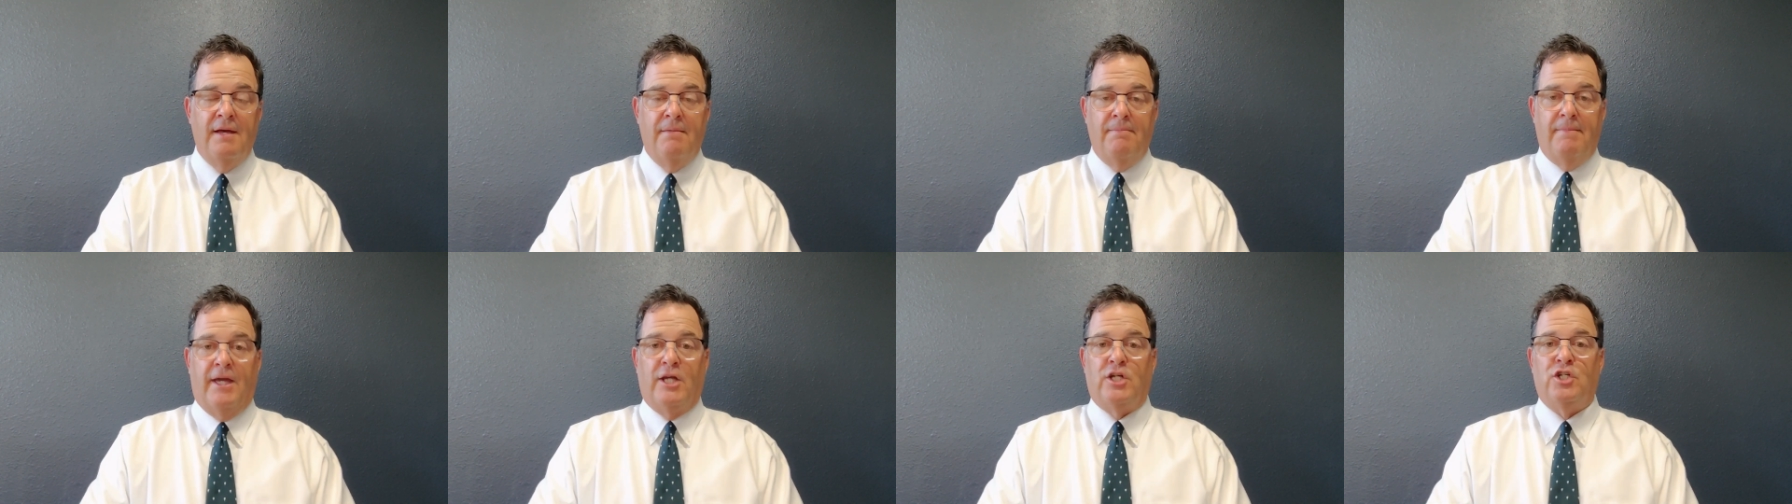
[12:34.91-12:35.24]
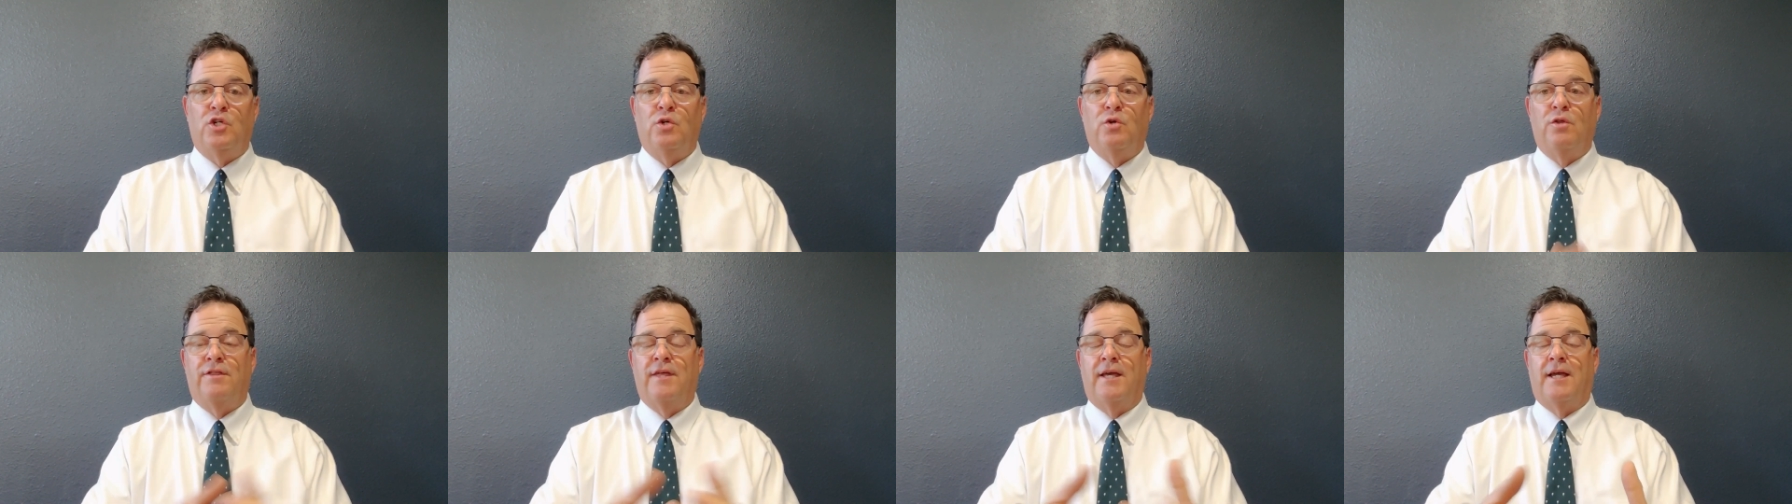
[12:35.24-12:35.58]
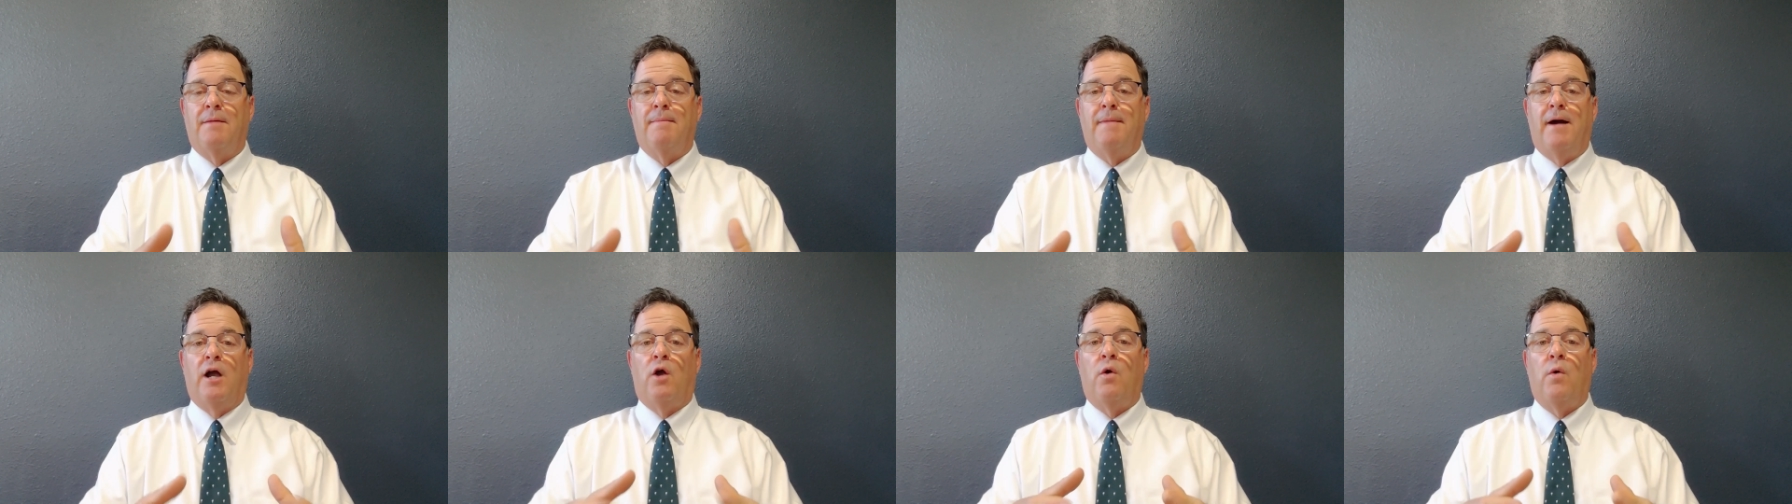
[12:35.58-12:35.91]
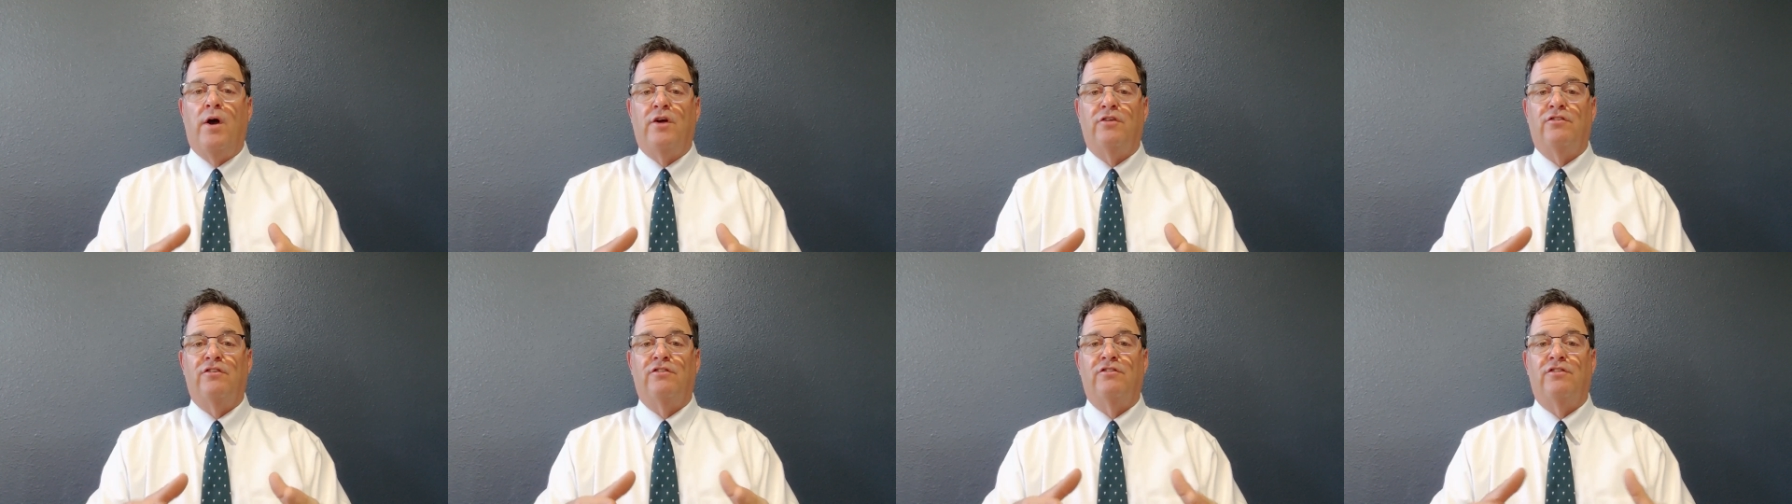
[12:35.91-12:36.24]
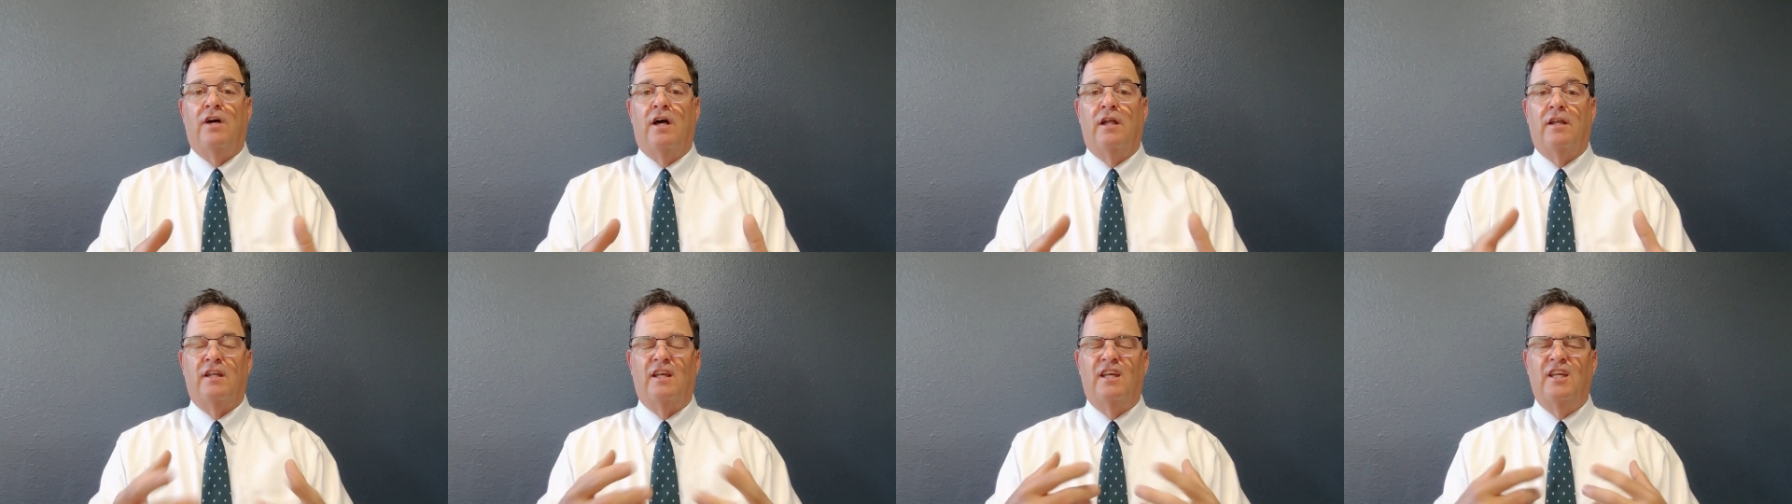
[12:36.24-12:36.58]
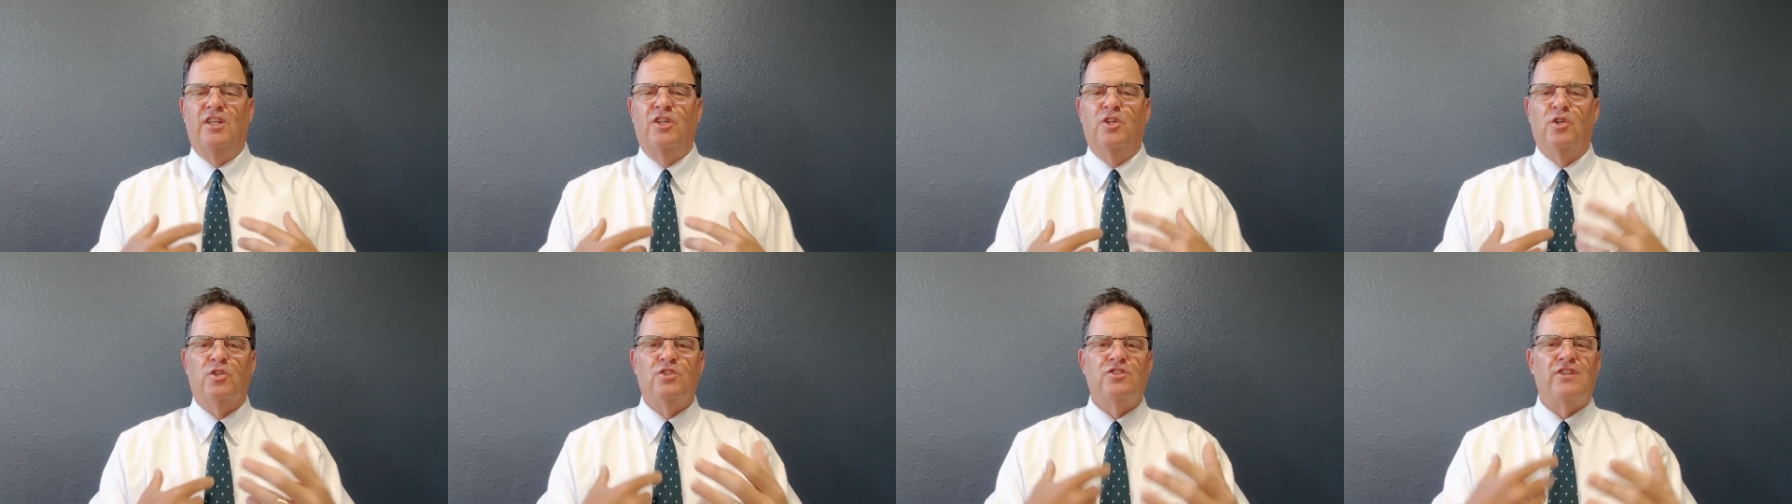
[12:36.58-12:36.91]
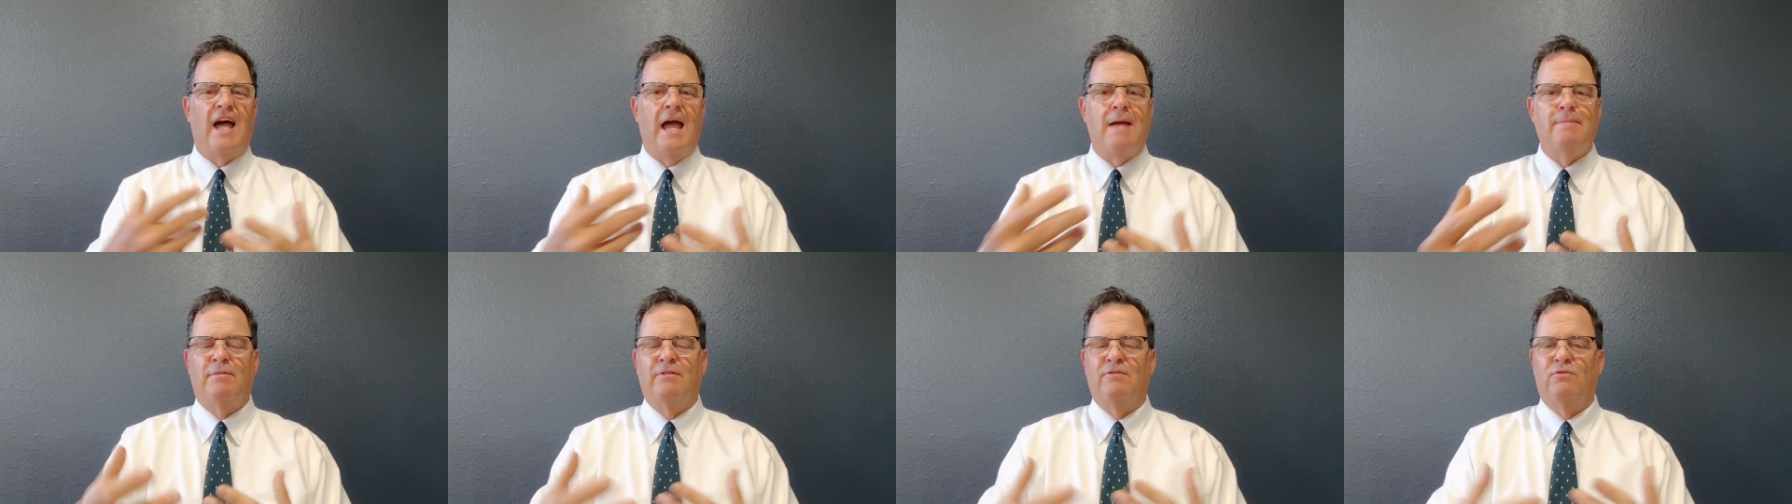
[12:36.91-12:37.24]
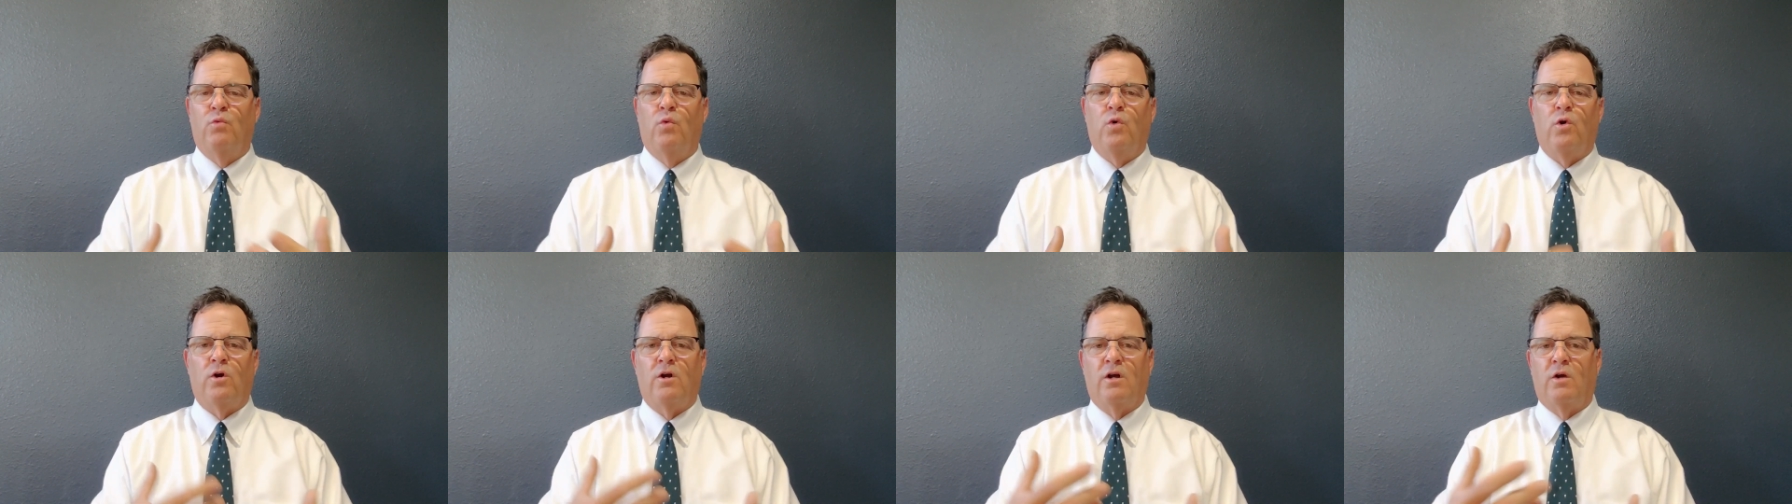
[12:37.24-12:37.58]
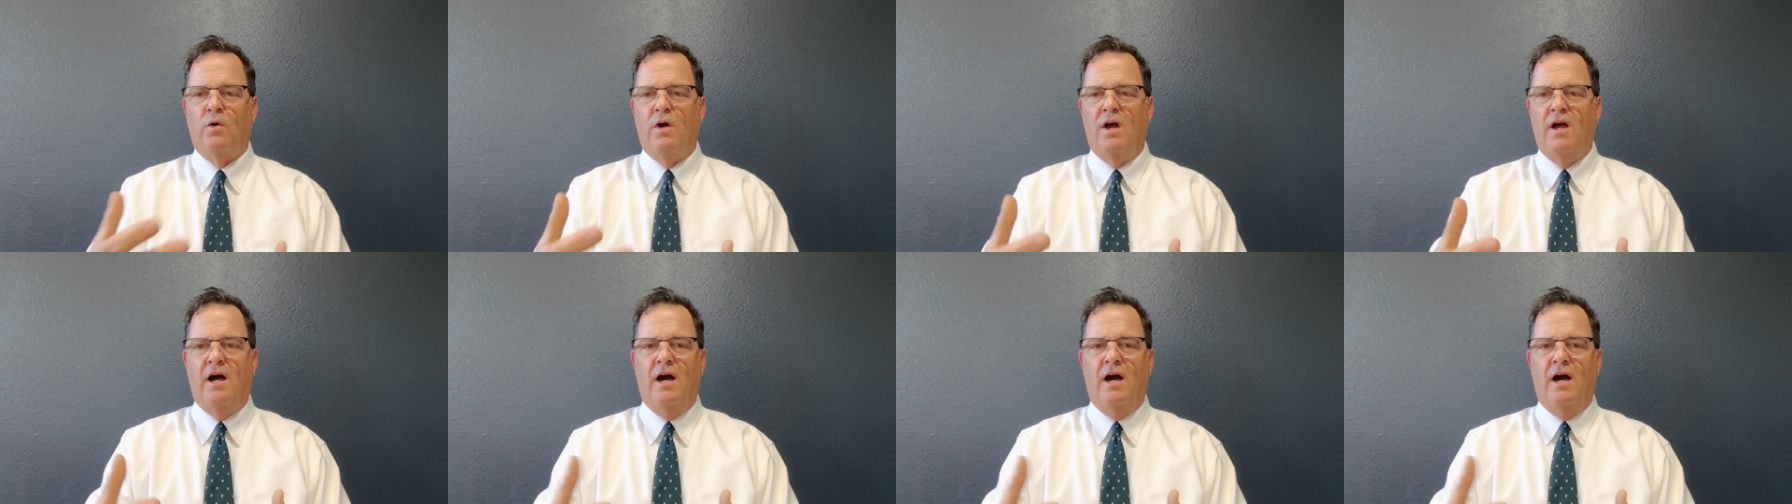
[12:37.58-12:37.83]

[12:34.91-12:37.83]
Make sure you think about questions on your type of work,